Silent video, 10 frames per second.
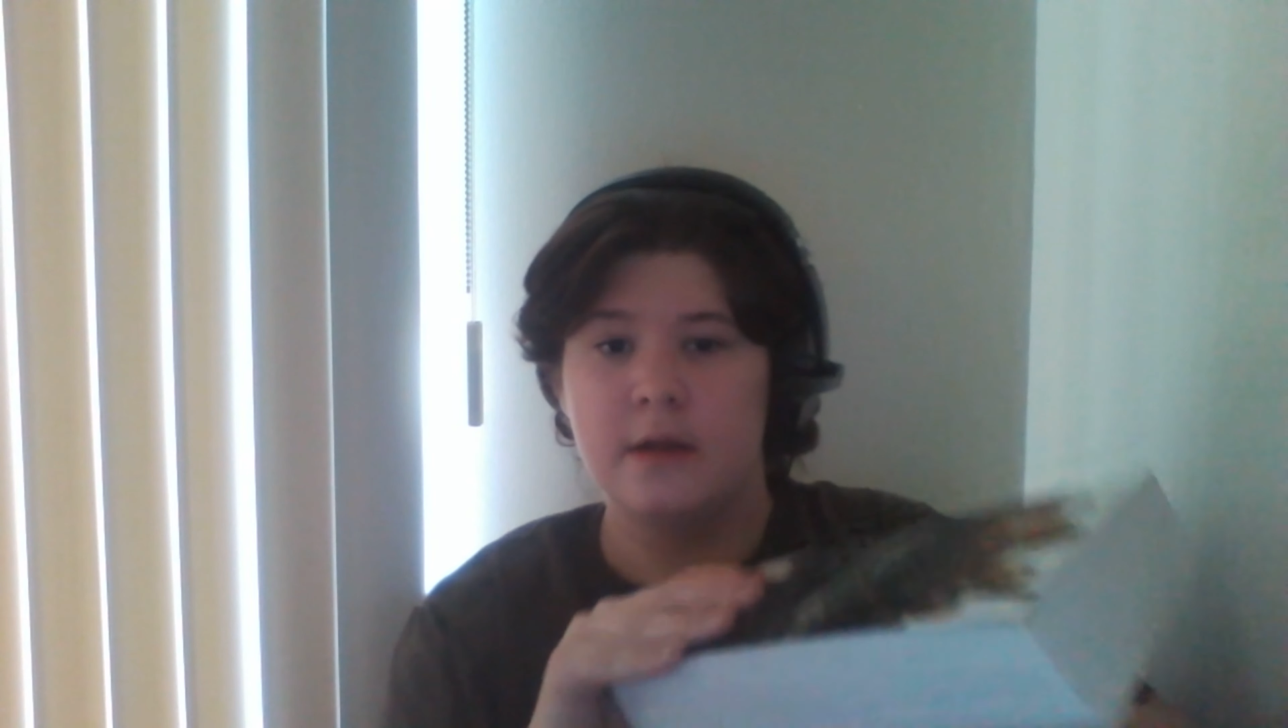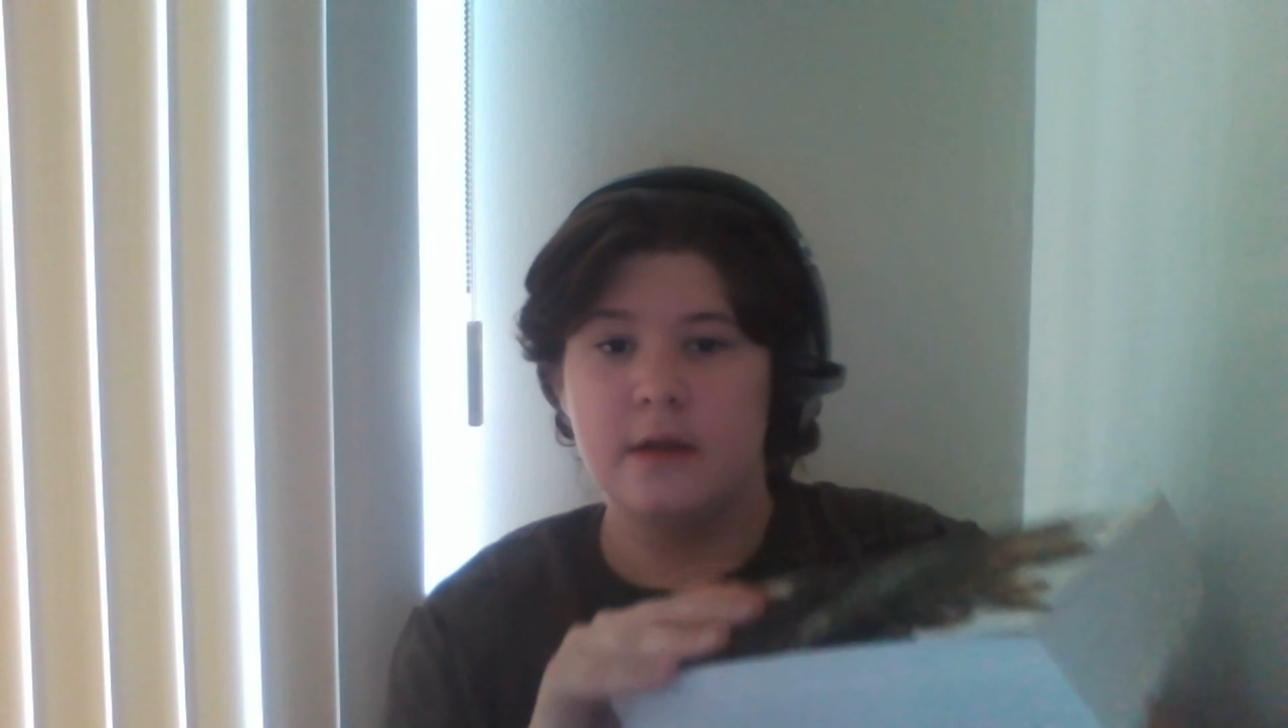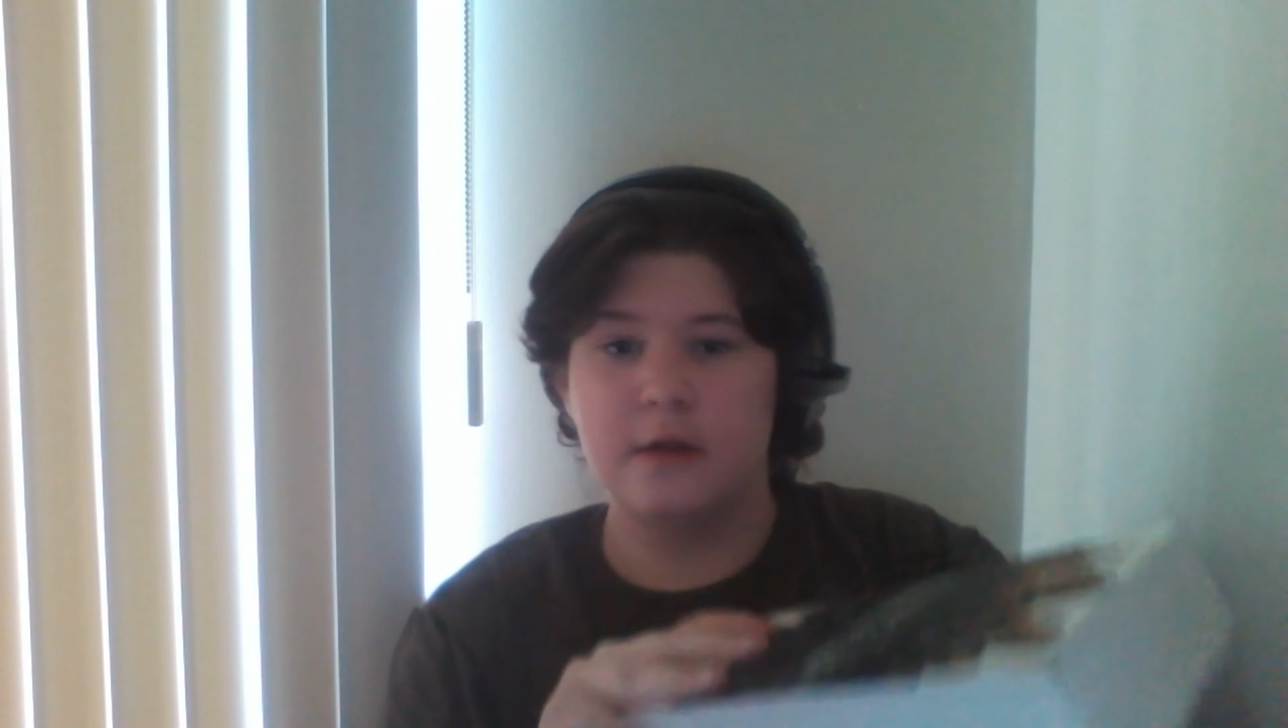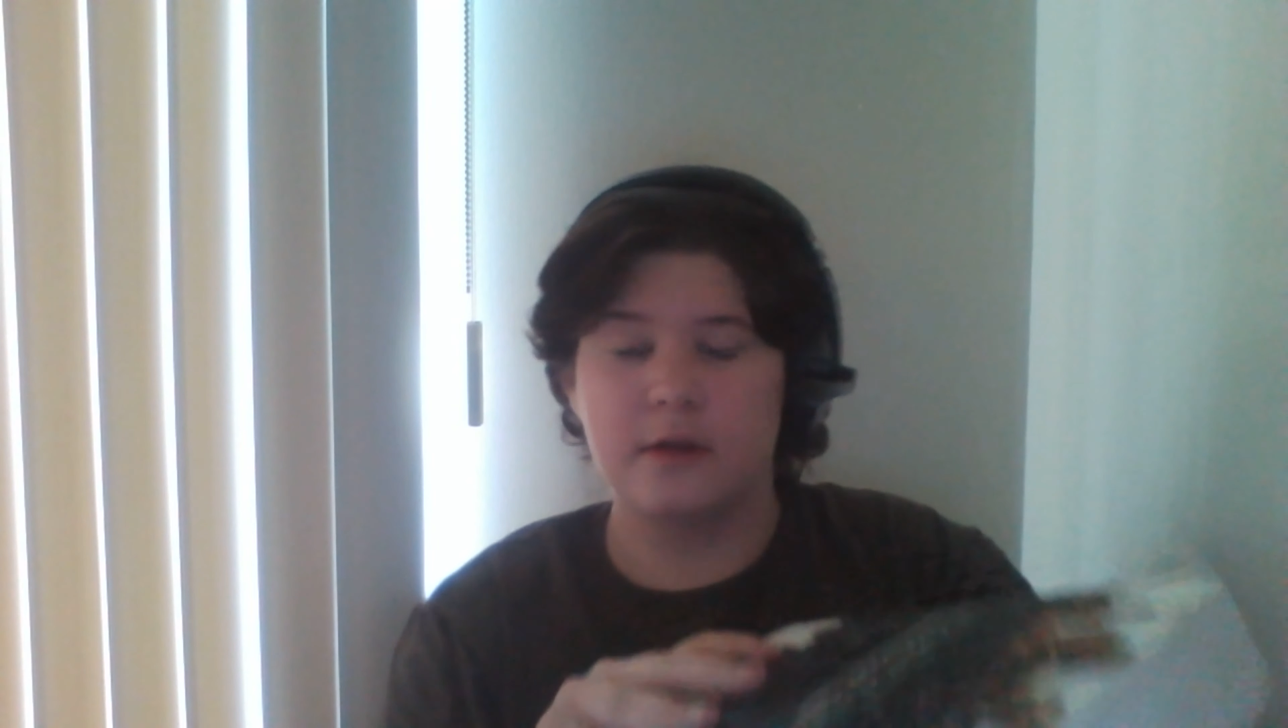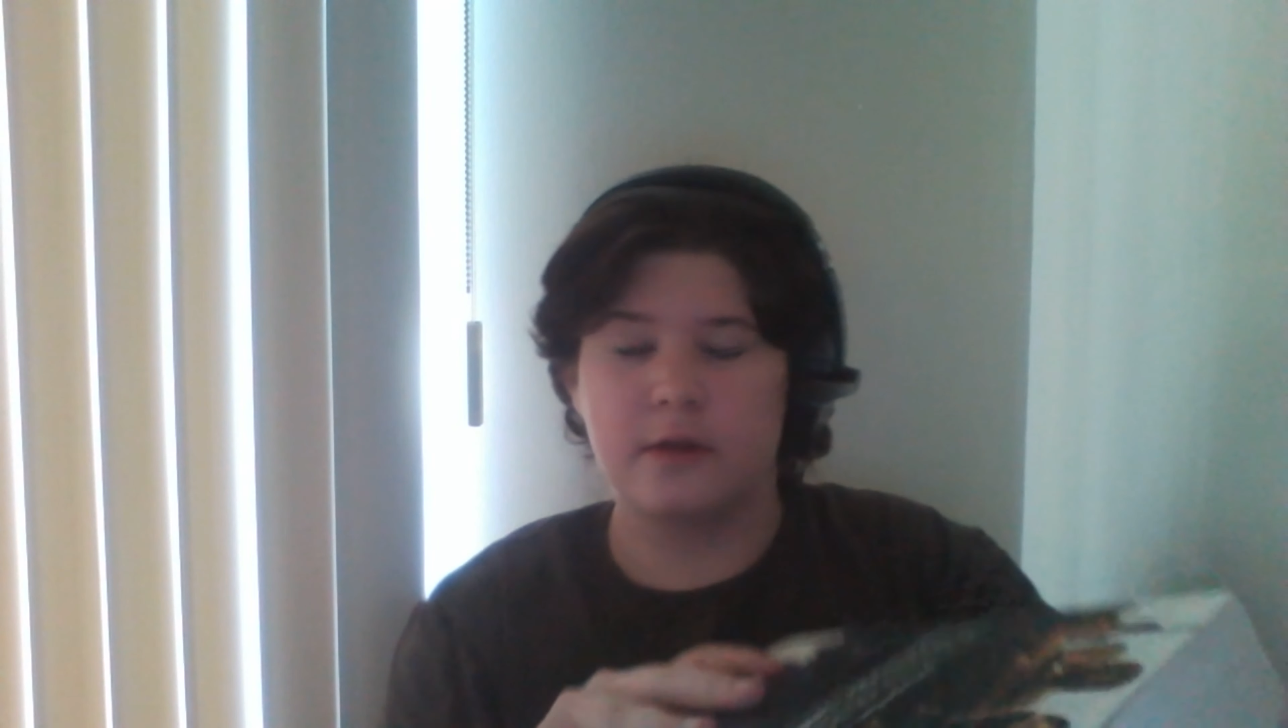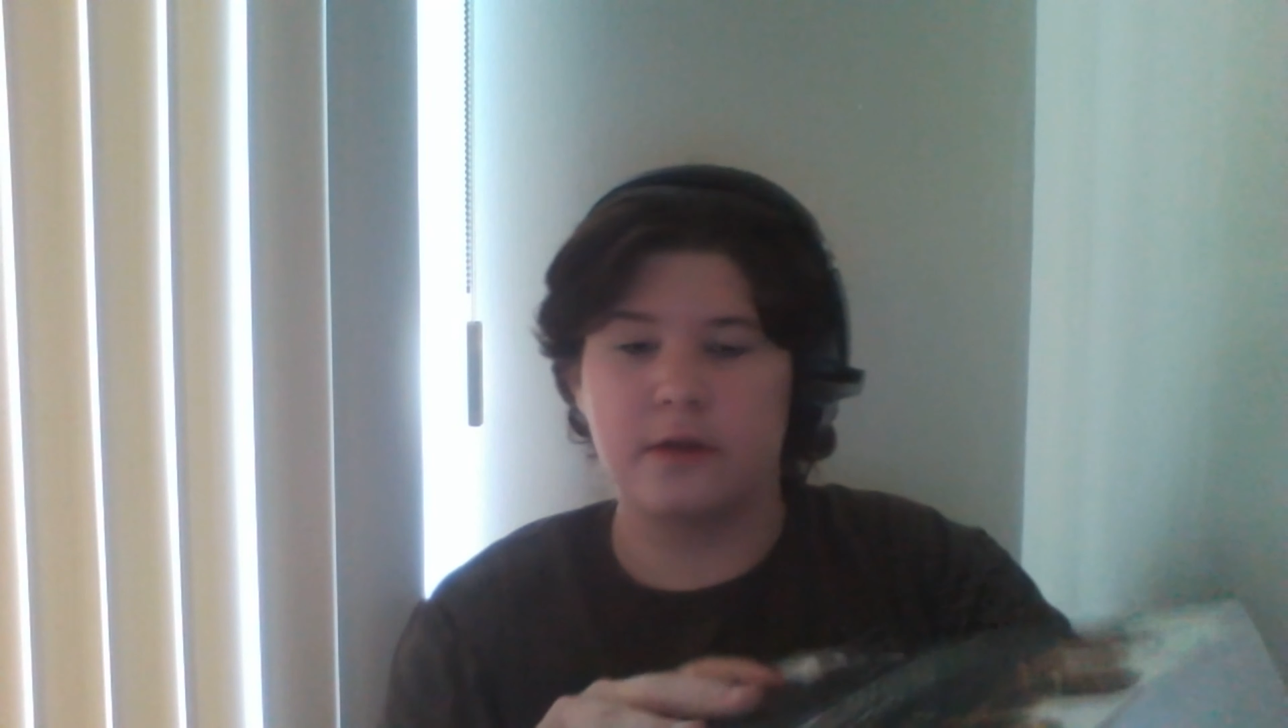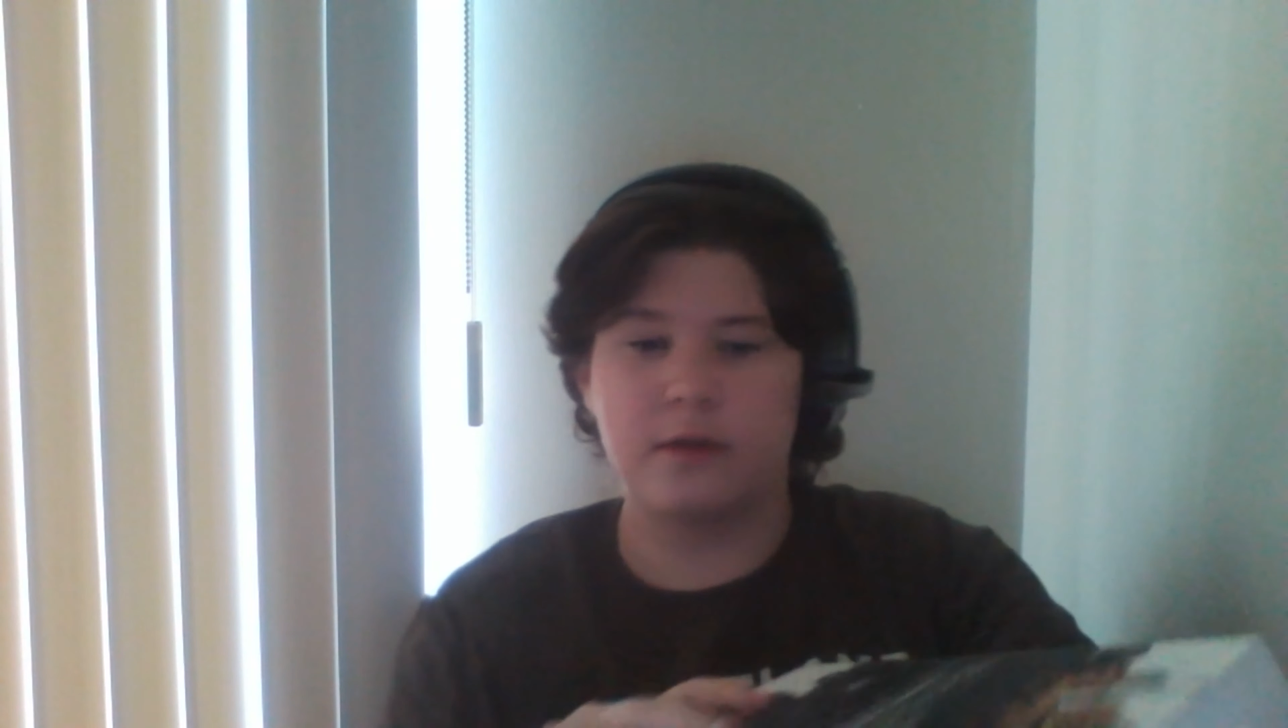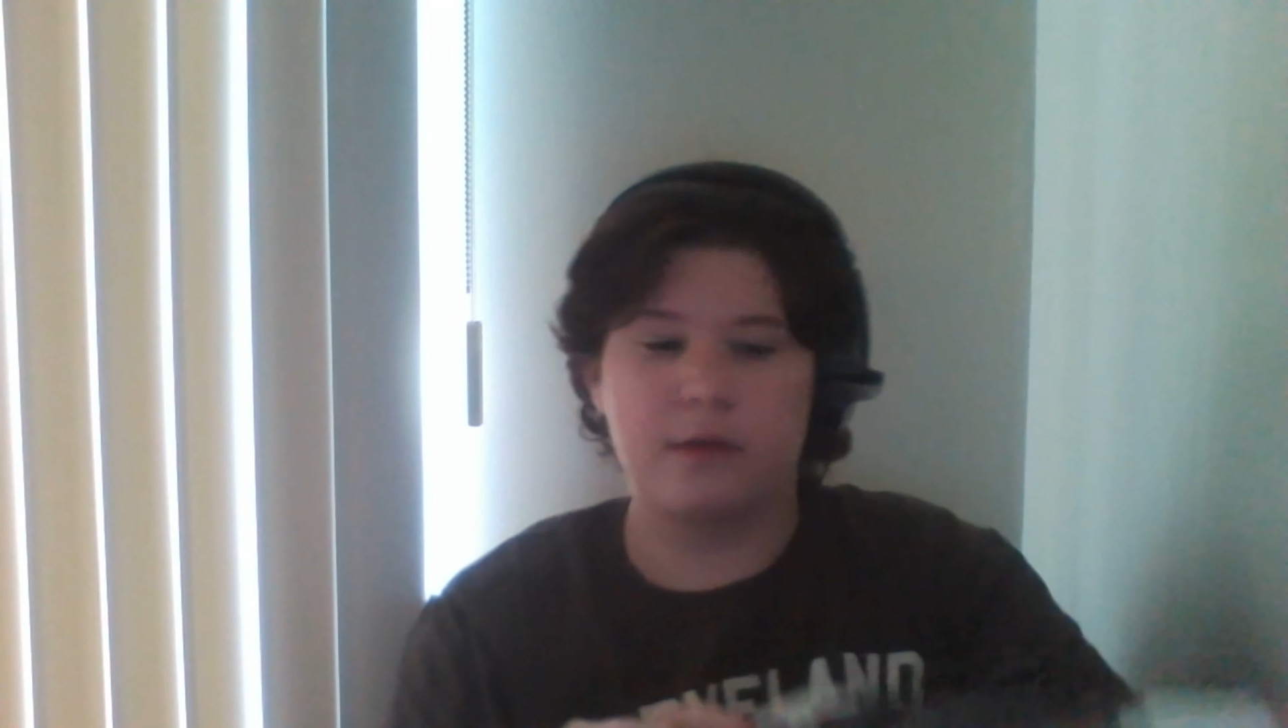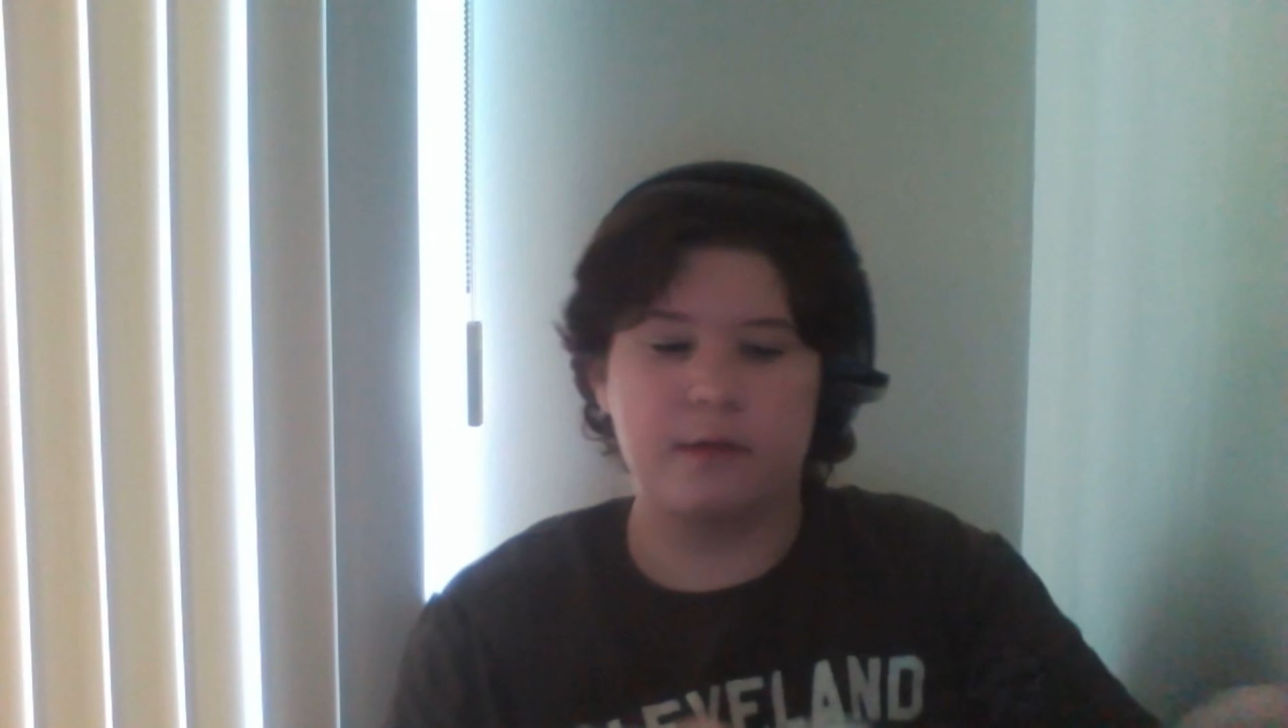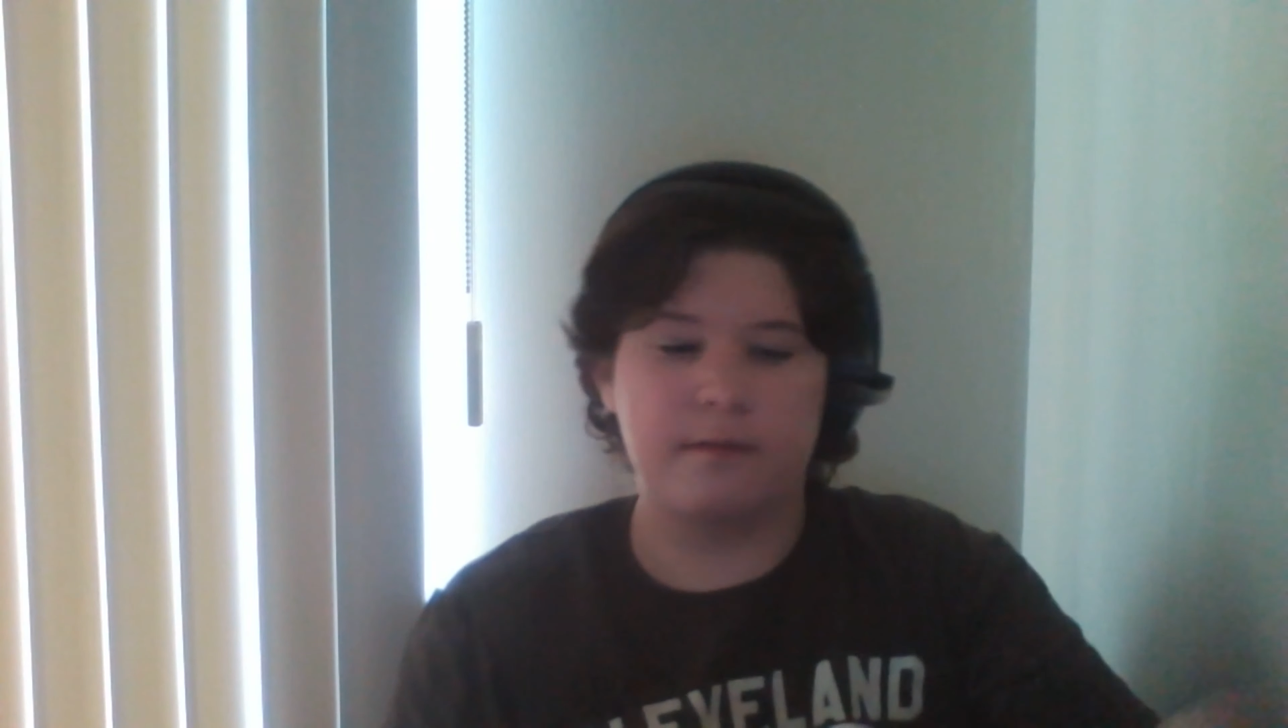It's